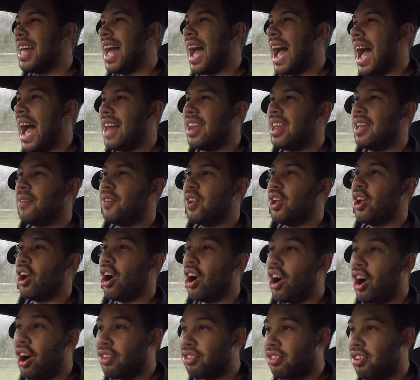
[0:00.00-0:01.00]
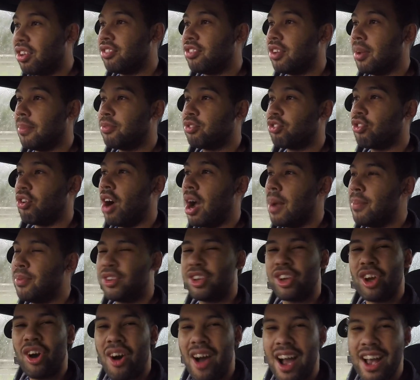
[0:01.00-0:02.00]
And if you aren't subscribed,
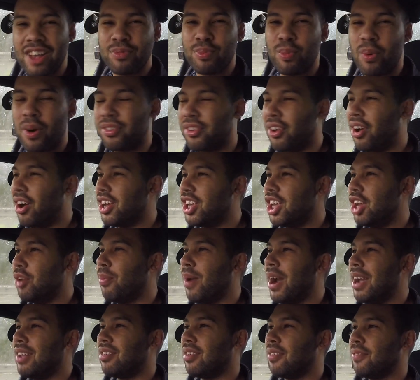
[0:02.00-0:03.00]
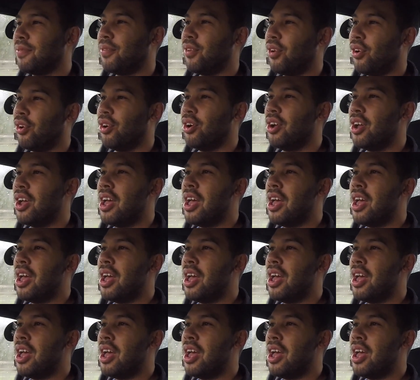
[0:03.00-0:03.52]
guys, what are you waiting for?